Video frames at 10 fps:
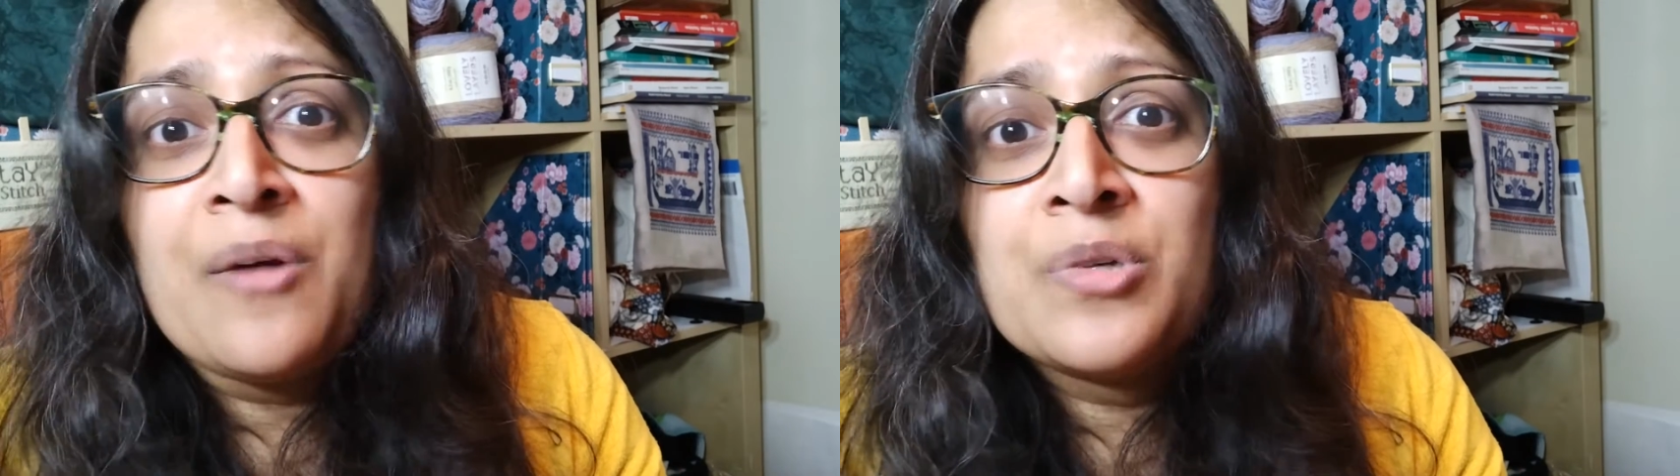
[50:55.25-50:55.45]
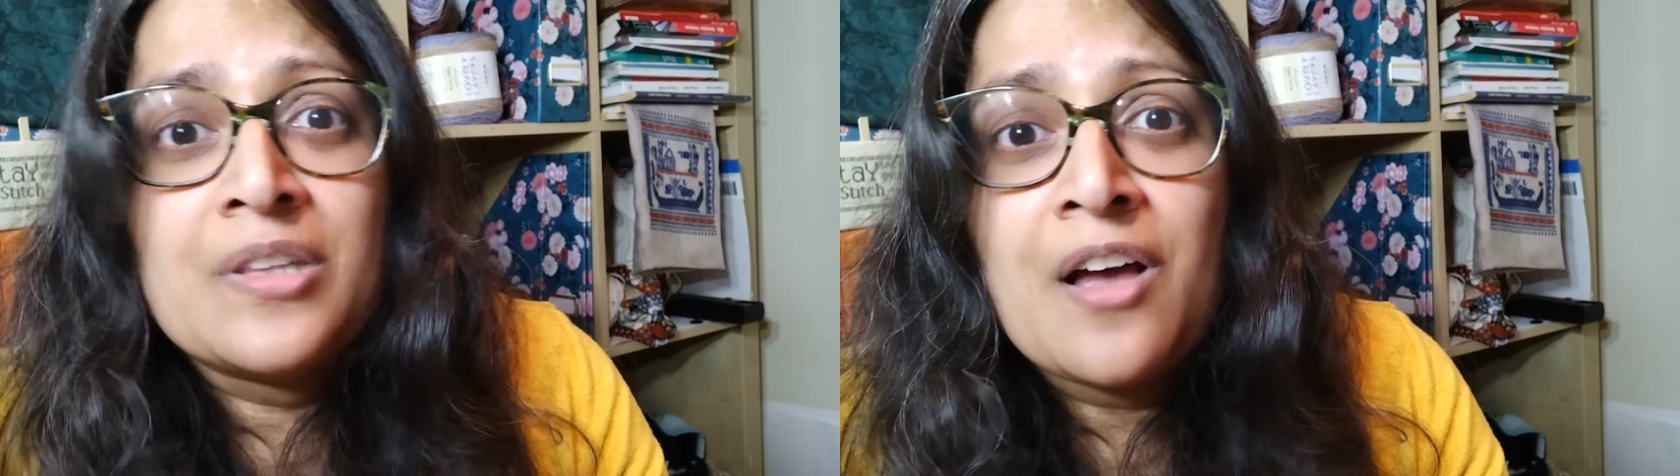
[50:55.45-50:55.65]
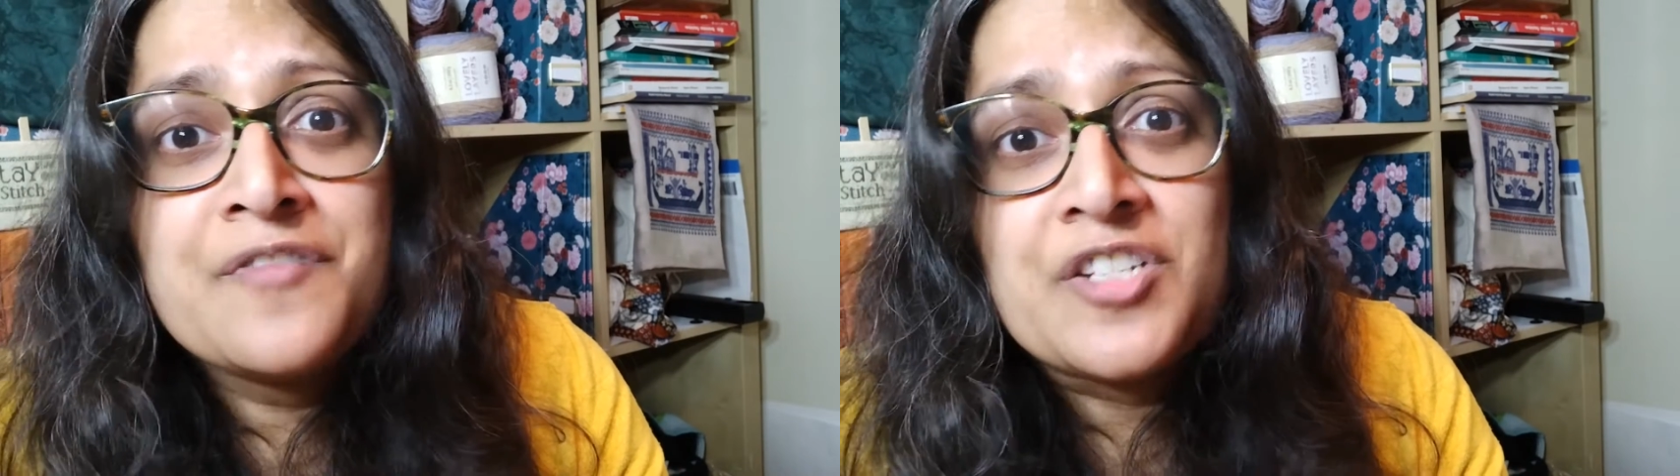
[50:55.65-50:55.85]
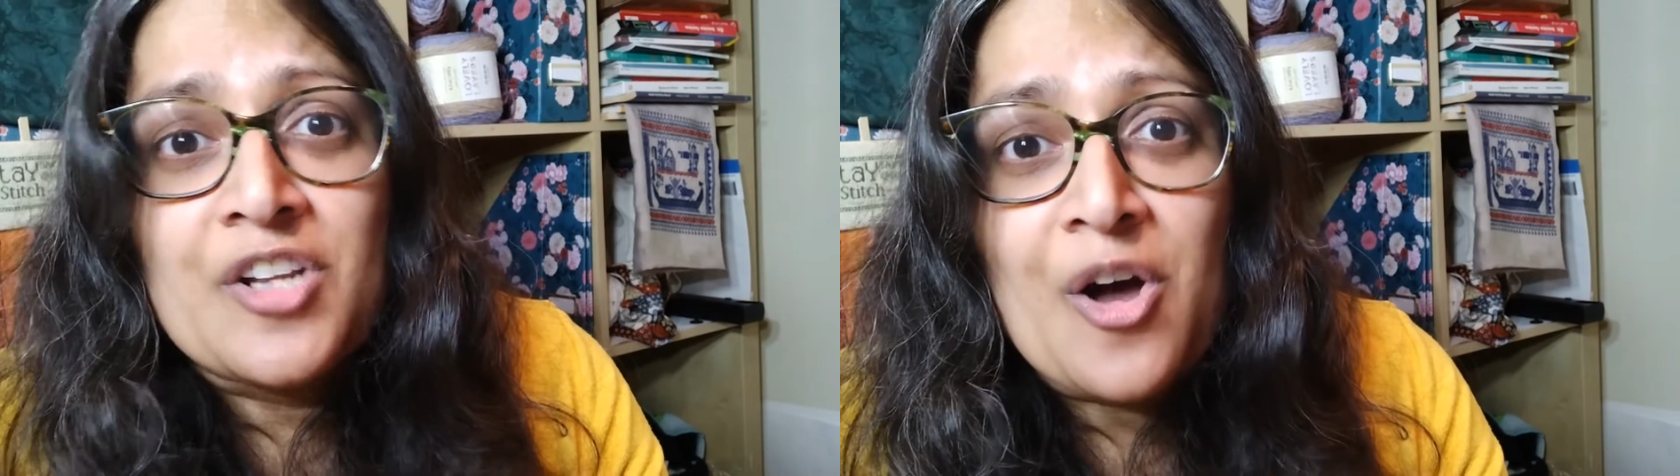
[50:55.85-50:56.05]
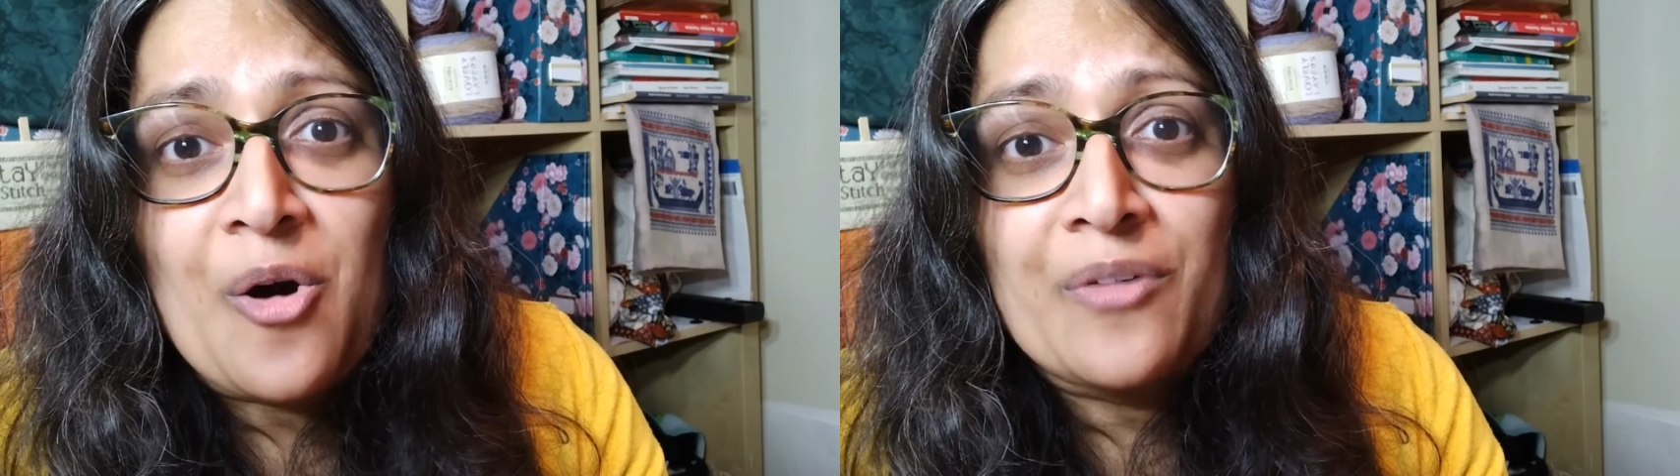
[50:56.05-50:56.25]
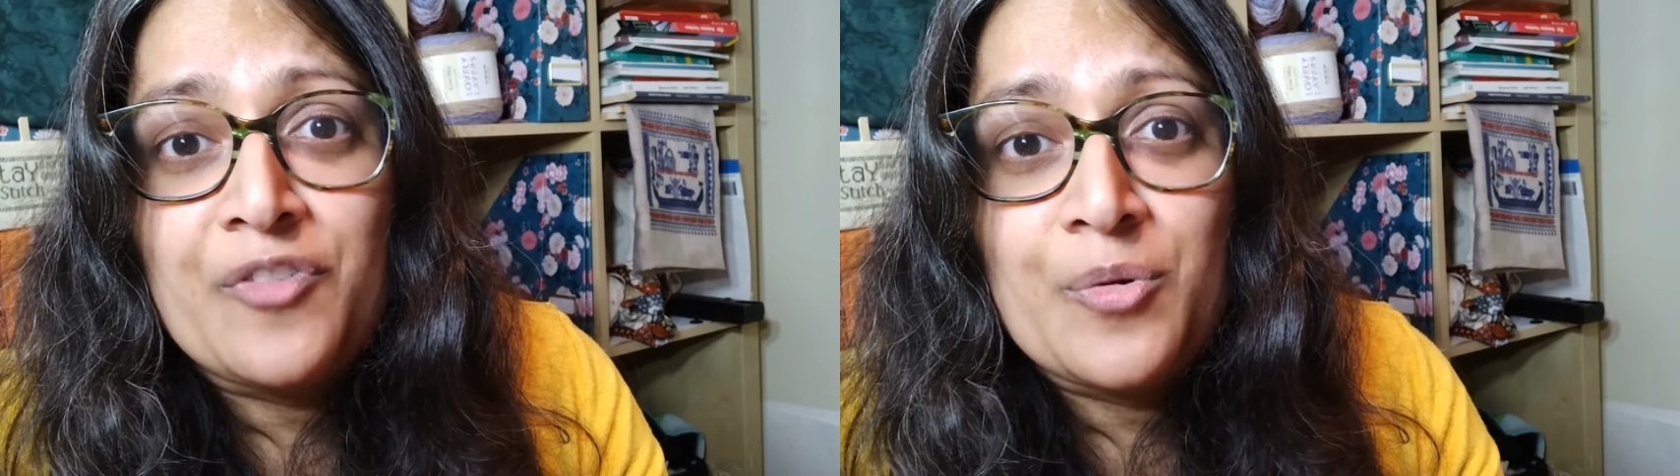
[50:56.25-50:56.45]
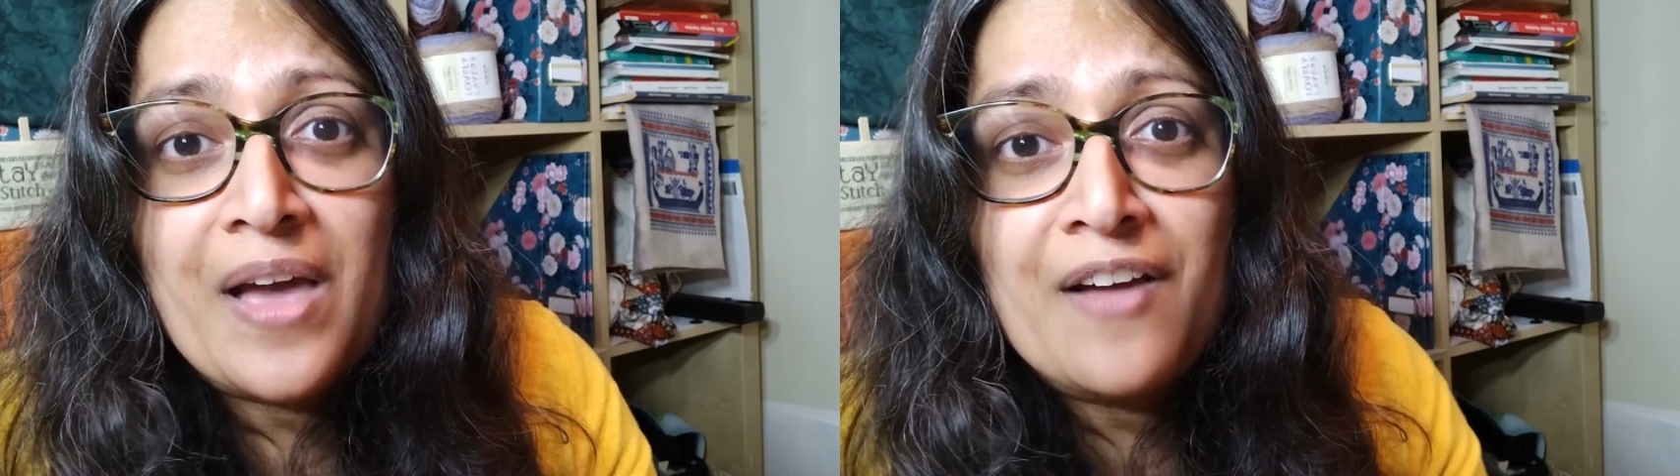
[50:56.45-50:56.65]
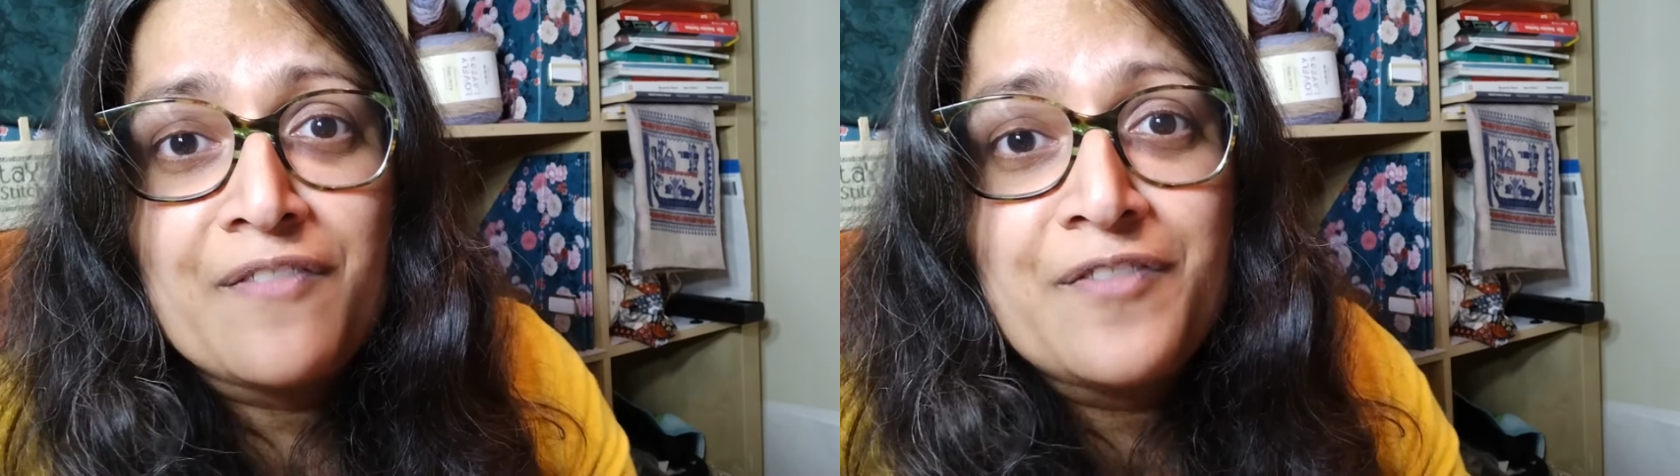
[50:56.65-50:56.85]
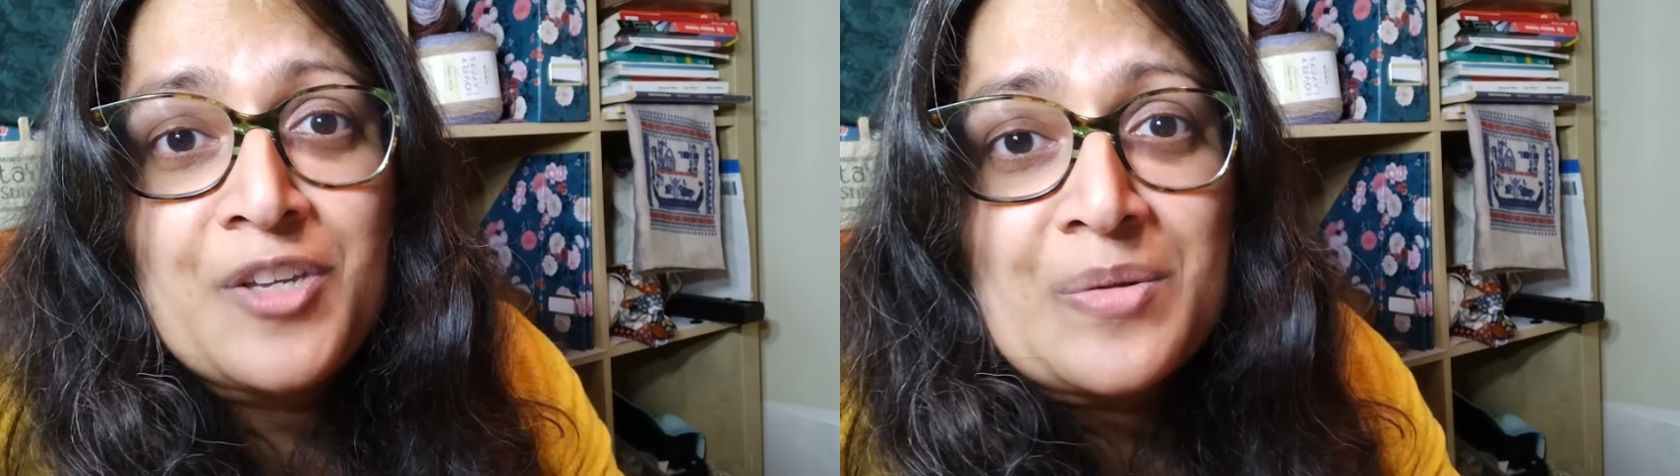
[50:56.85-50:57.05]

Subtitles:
would love to know if you have,